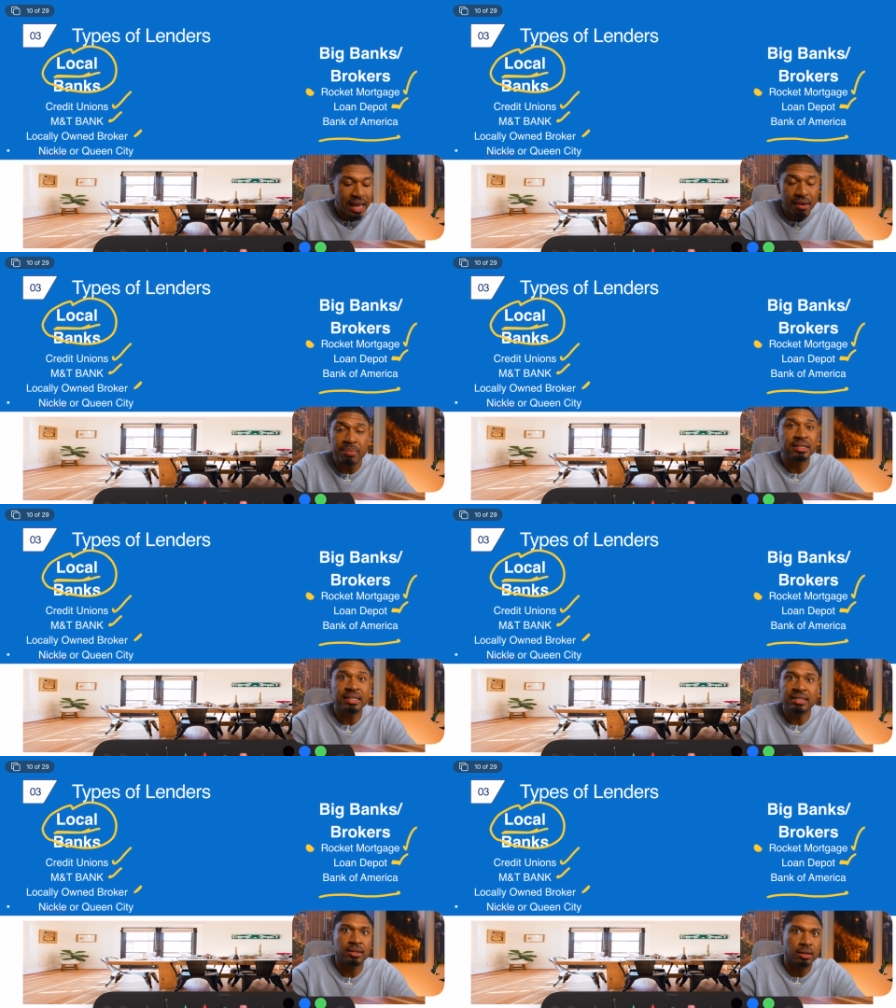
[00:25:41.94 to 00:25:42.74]

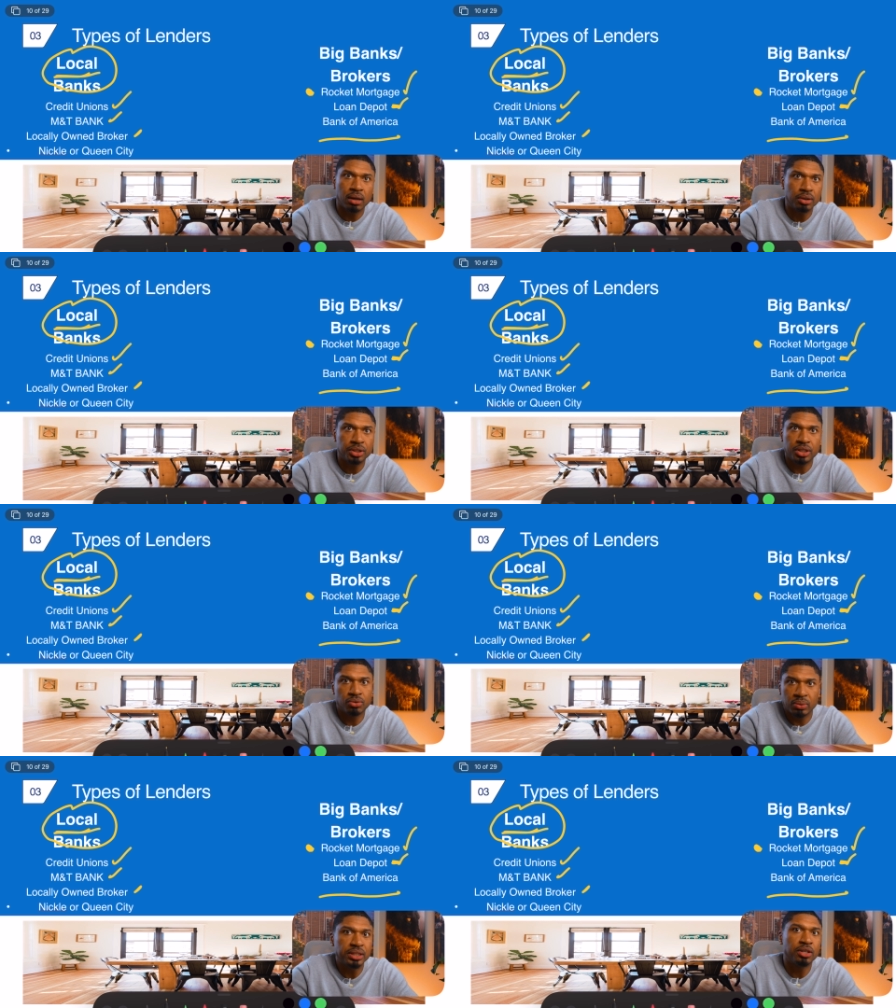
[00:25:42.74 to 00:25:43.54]
M&T is the largest
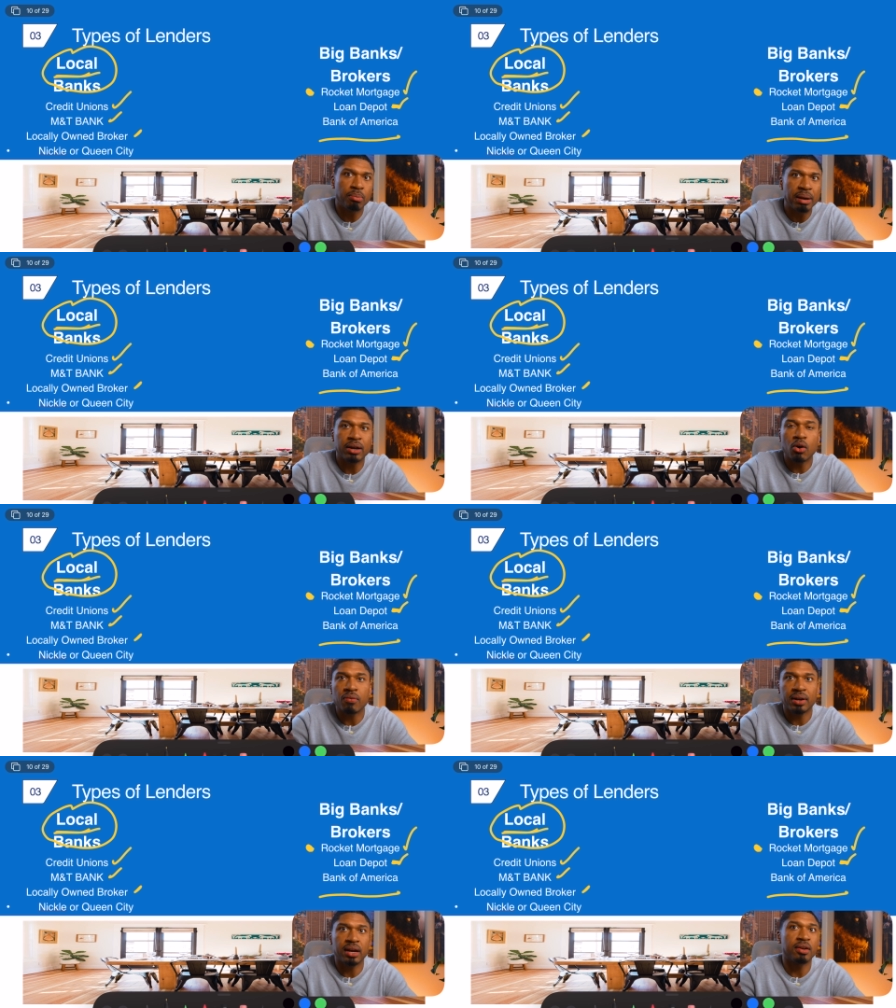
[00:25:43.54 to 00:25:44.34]
regional bank
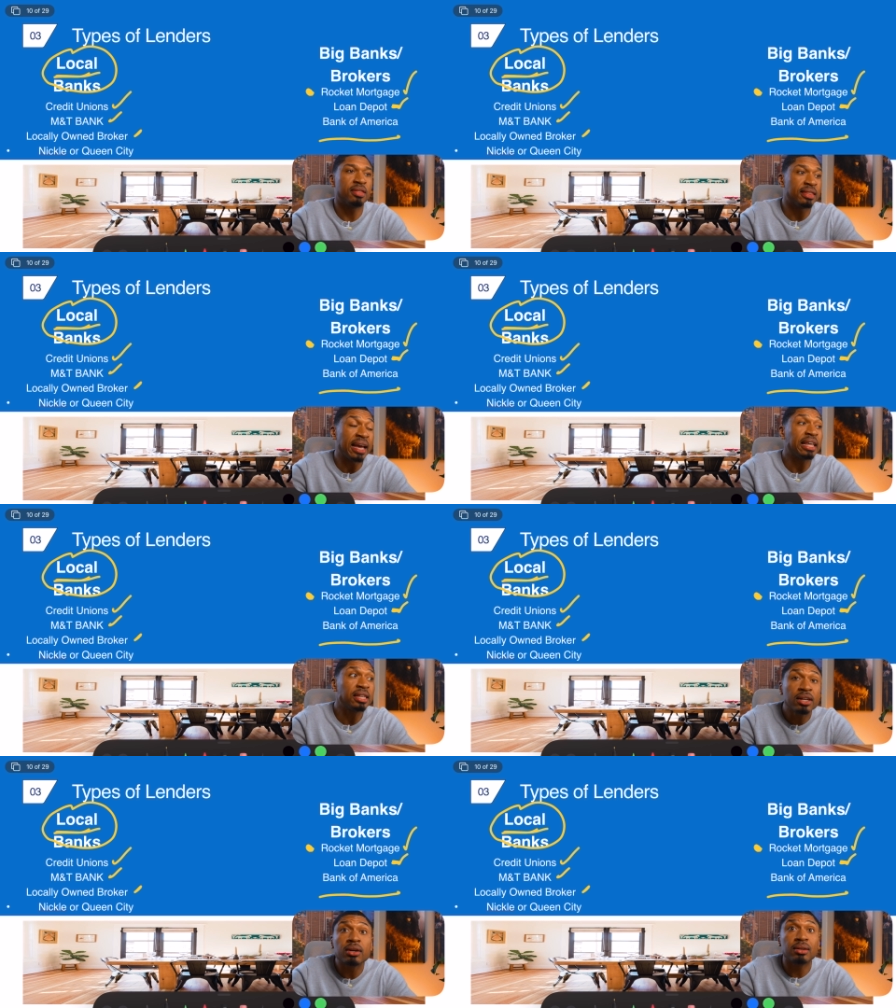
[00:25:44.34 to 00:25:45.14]
over here. They
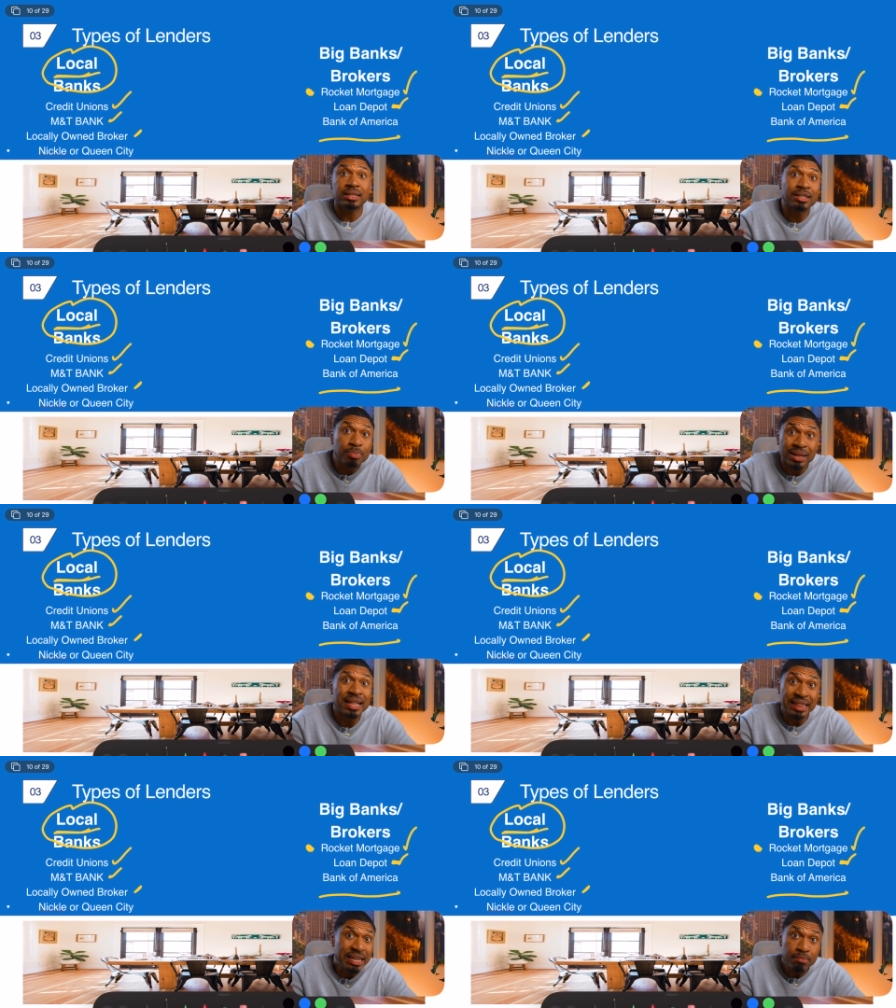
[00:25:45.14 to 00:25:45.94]
literally supply
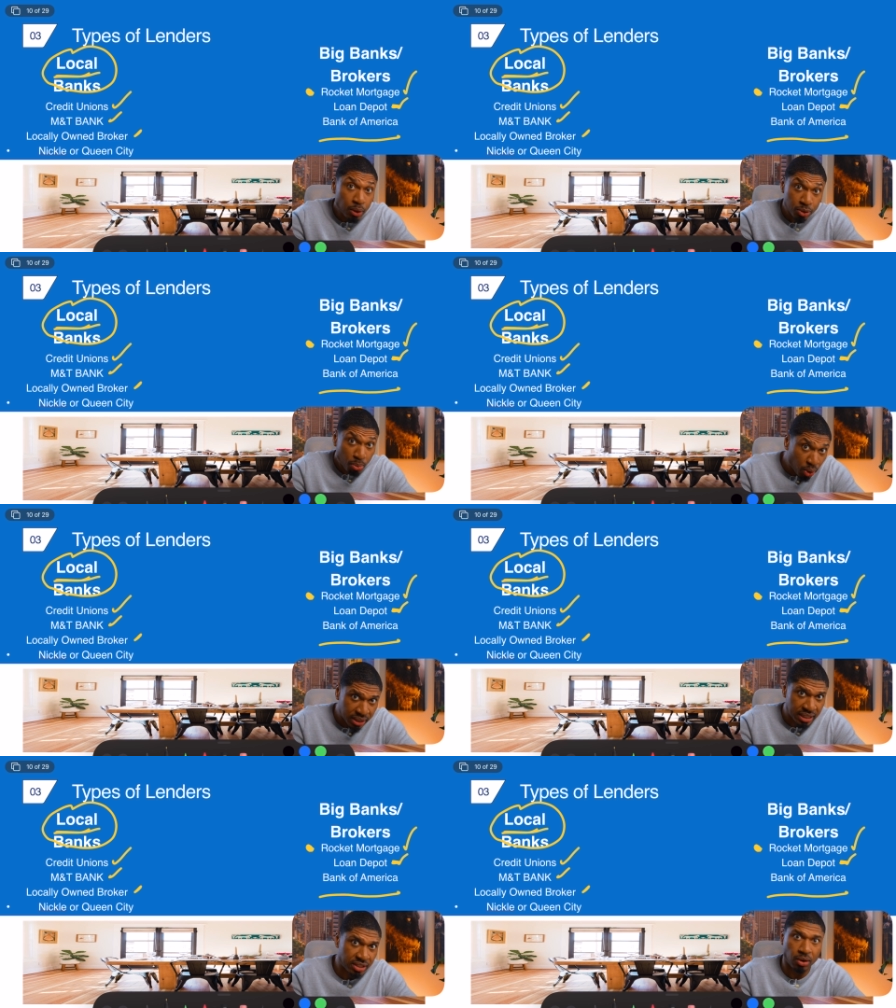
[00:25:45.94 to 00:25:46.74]
the most
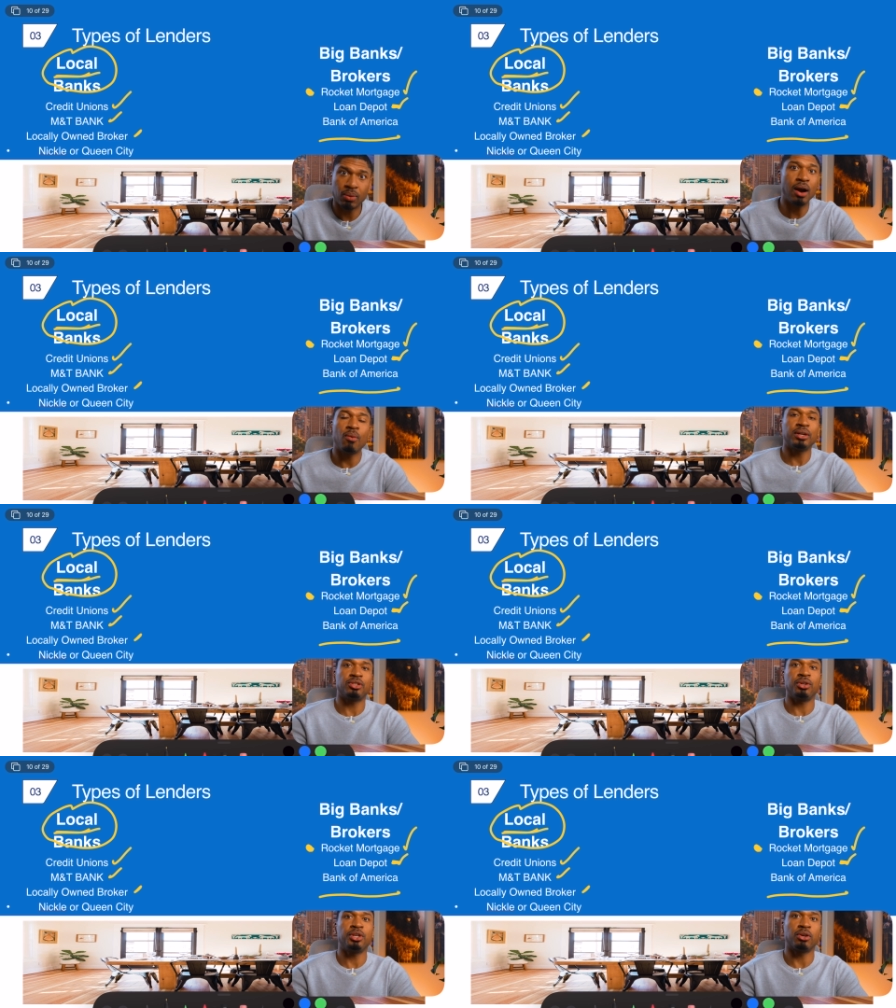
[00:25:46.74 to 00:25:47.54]
mortgages around
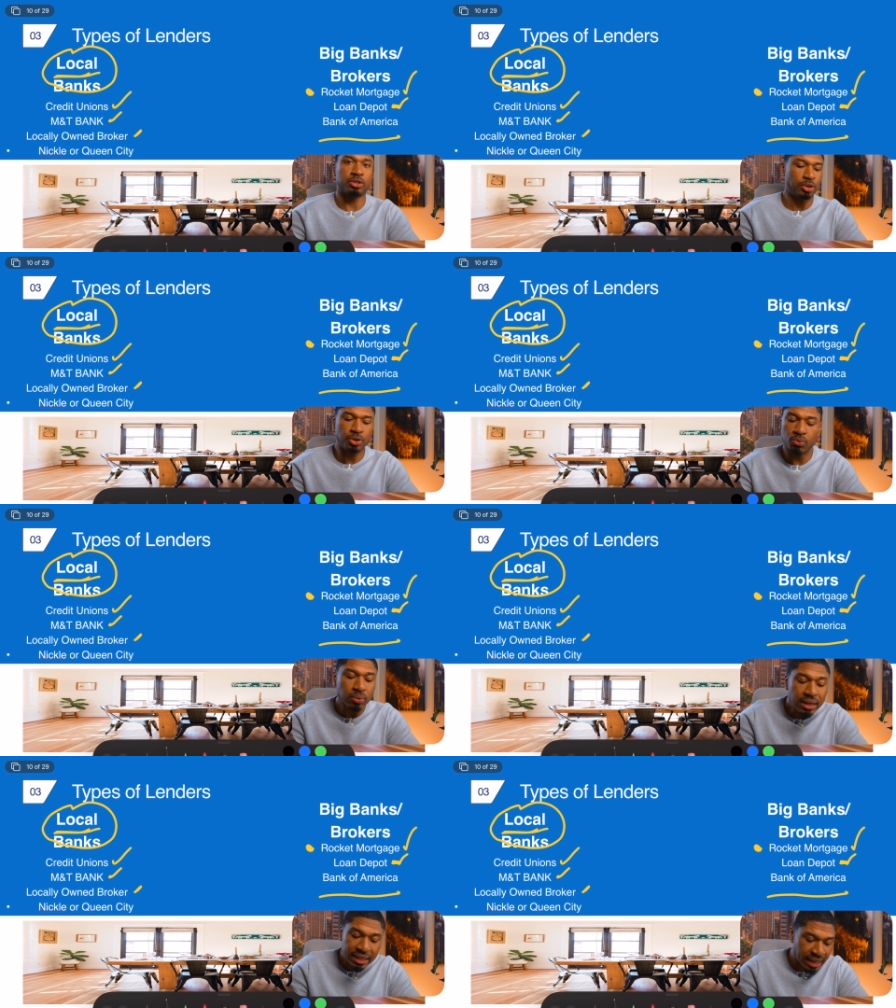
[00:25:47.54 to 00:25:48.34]
Western New York, so you
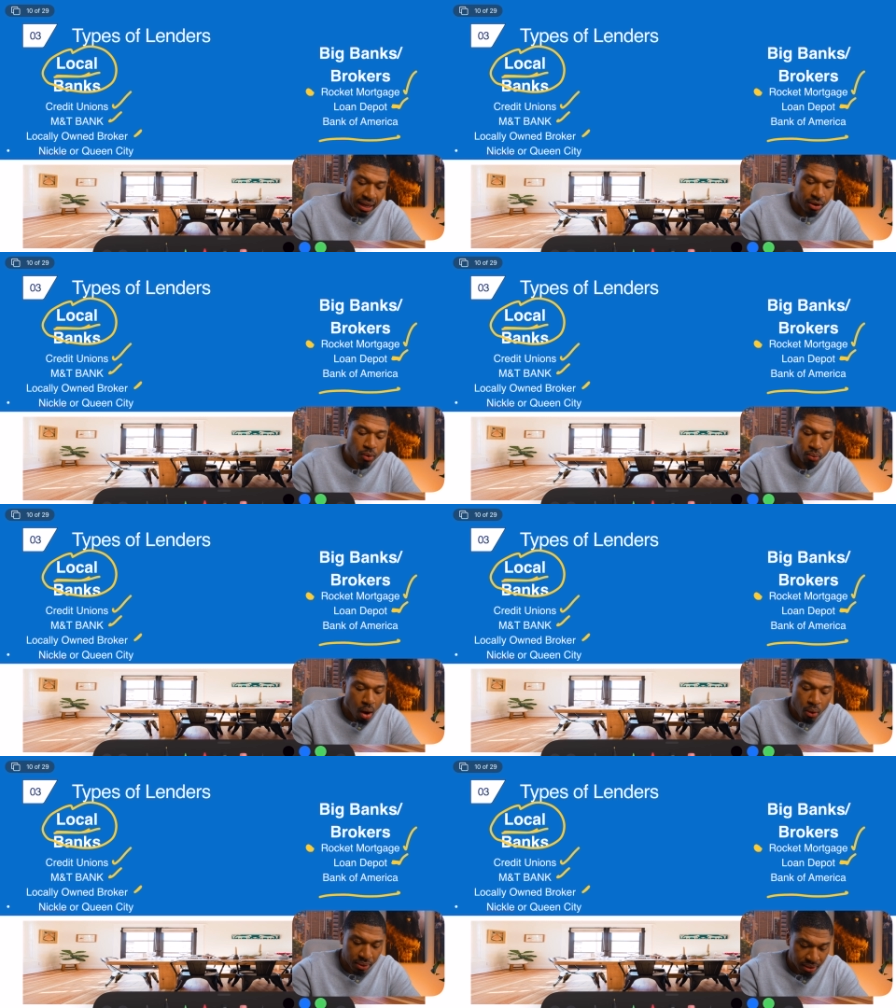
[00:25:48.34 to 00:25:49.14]
really can't go
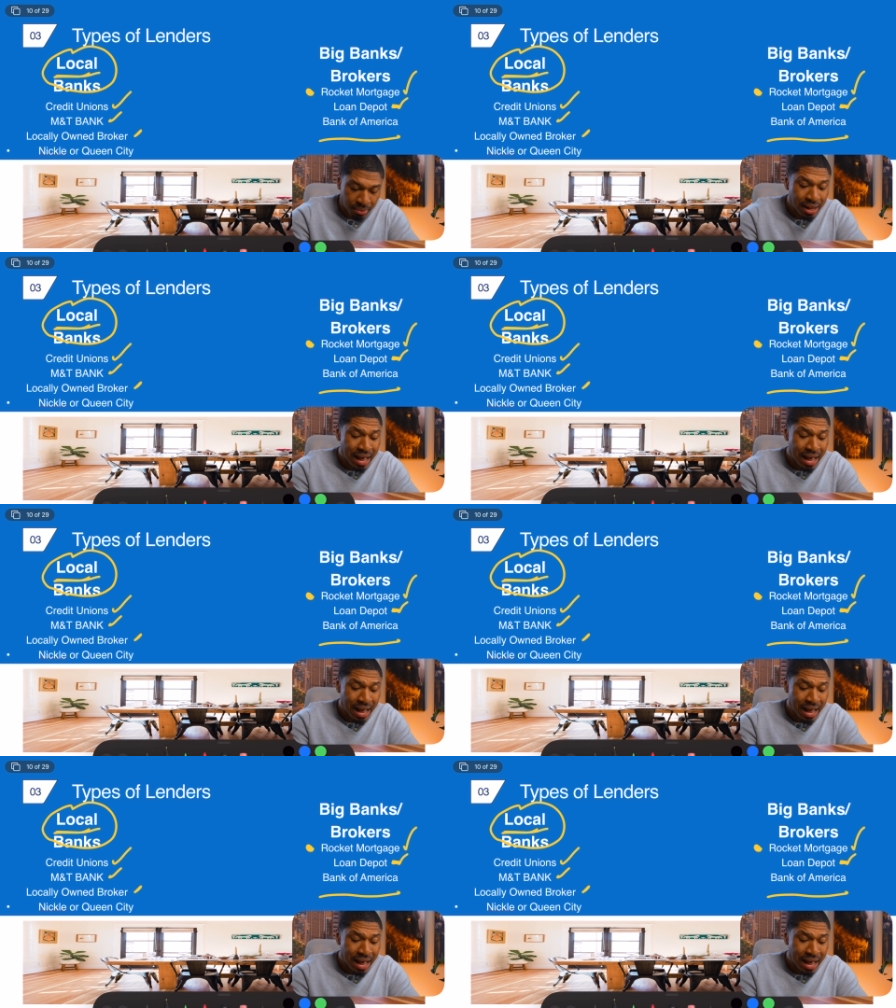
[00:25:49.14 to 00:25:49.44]
wrong with them.